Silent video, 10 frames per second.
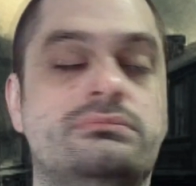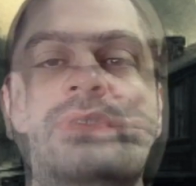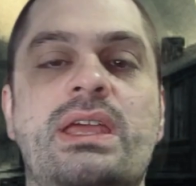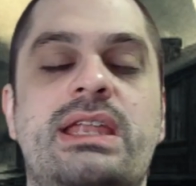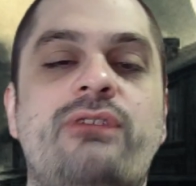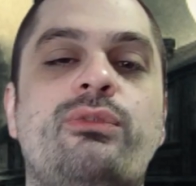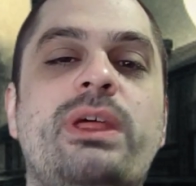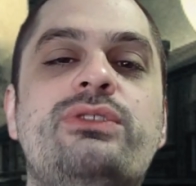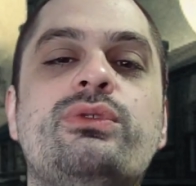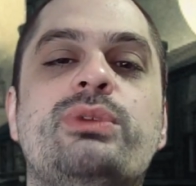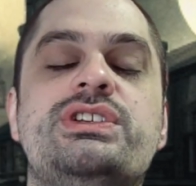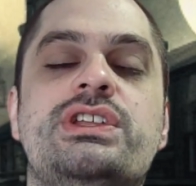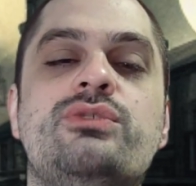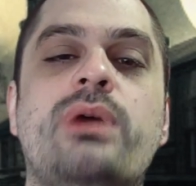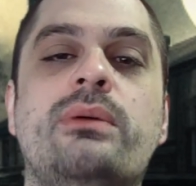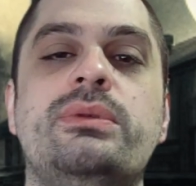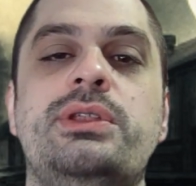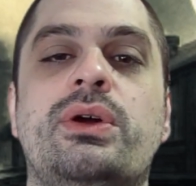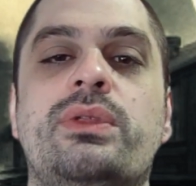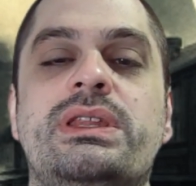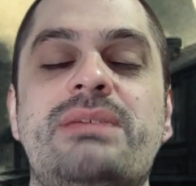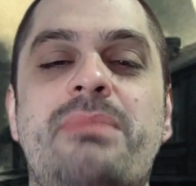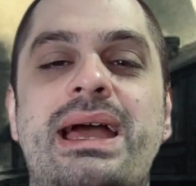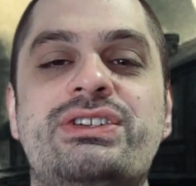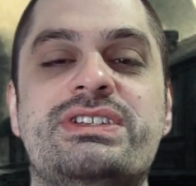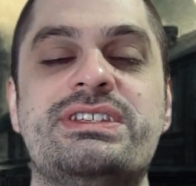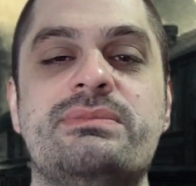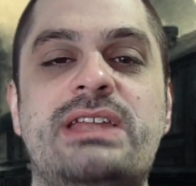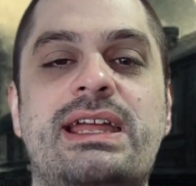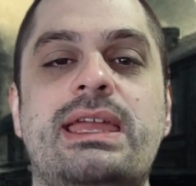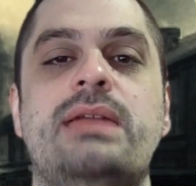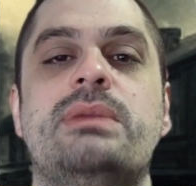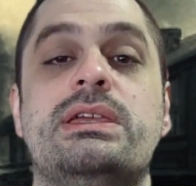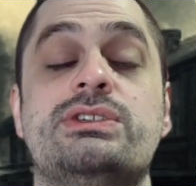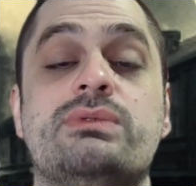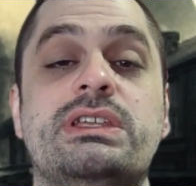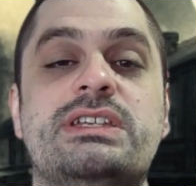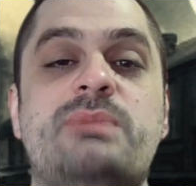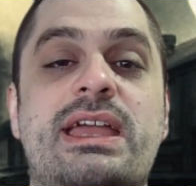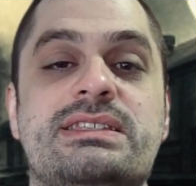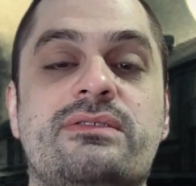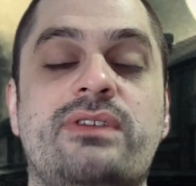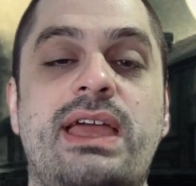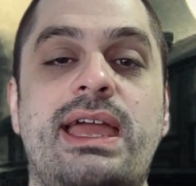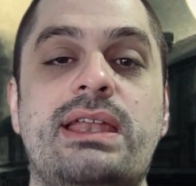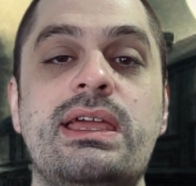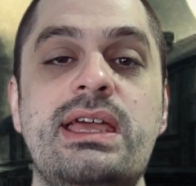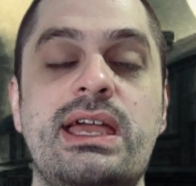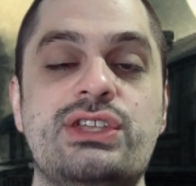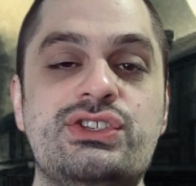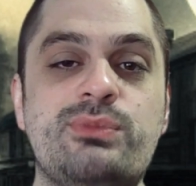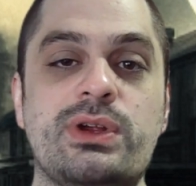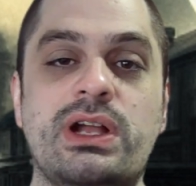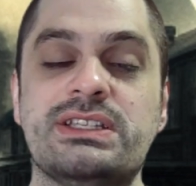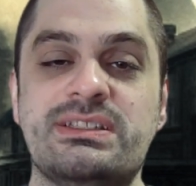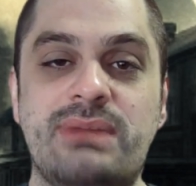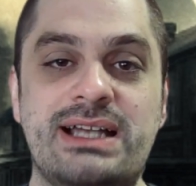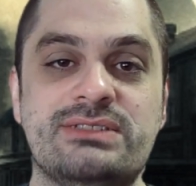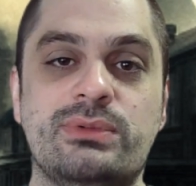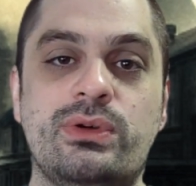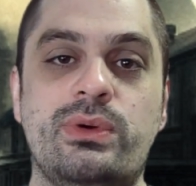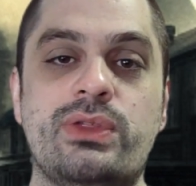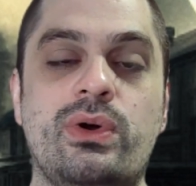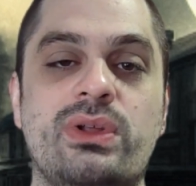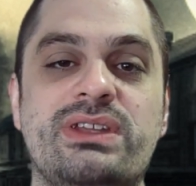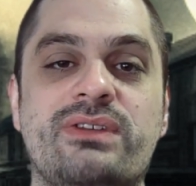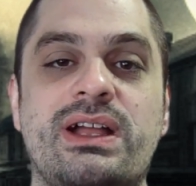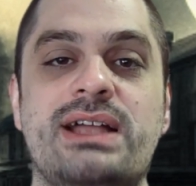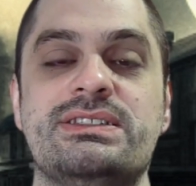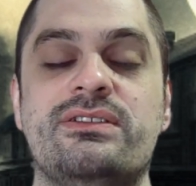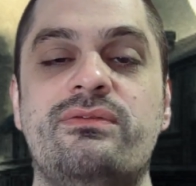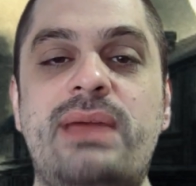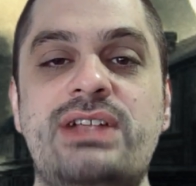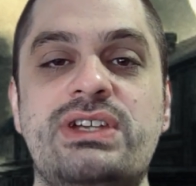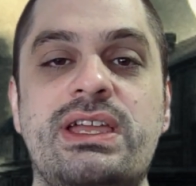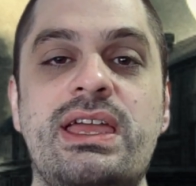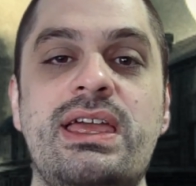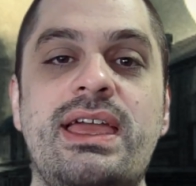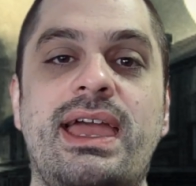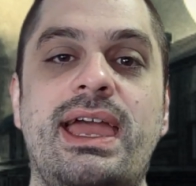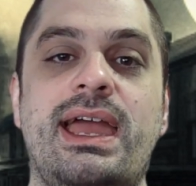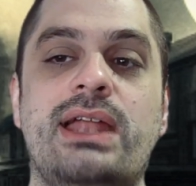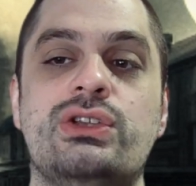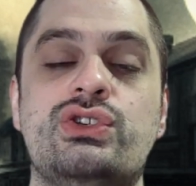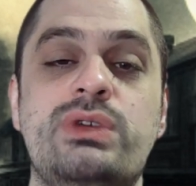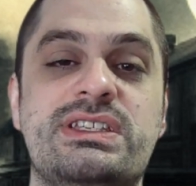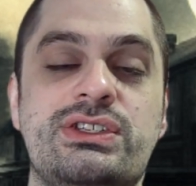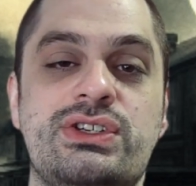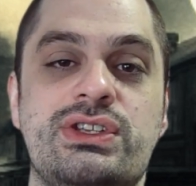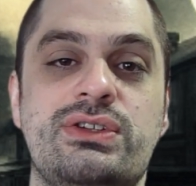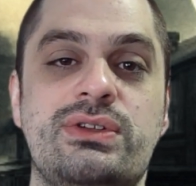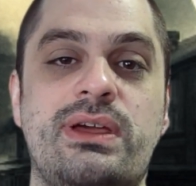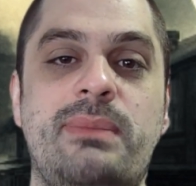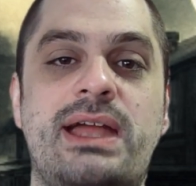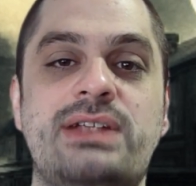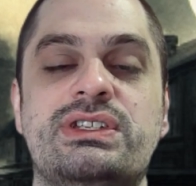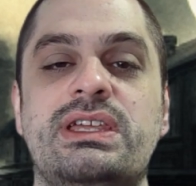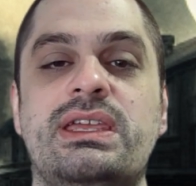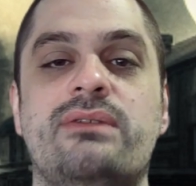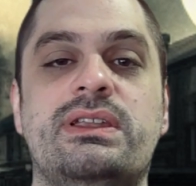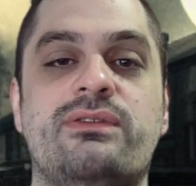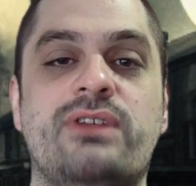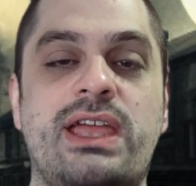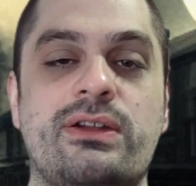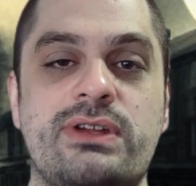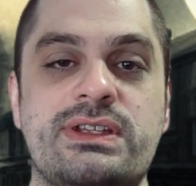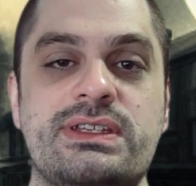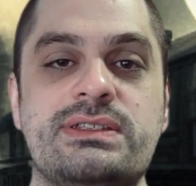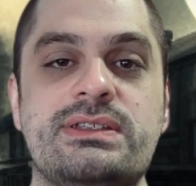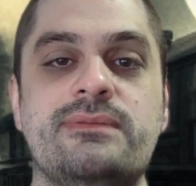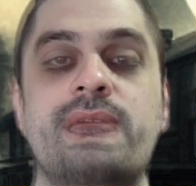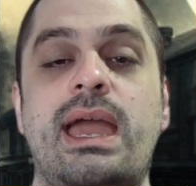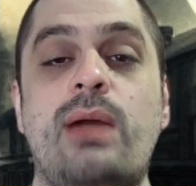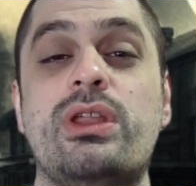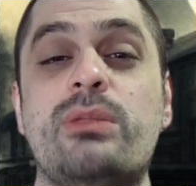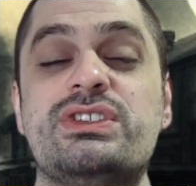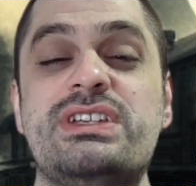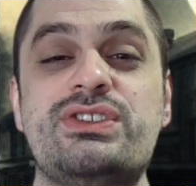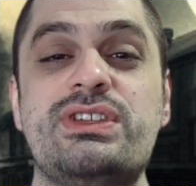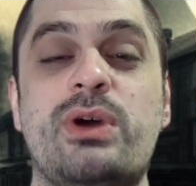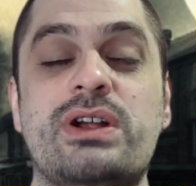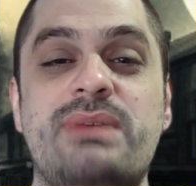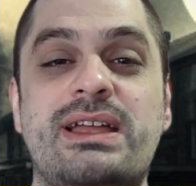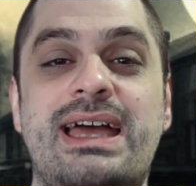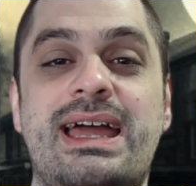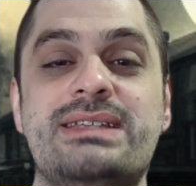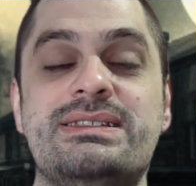Now, if you played Through the Breach, then you probably know that the magic system in that game is really expansive, and it's super customizable with all different kinds of magic and tweaks that you can do to that magic to give it different characteristics. And one of the most interesting parts about that is that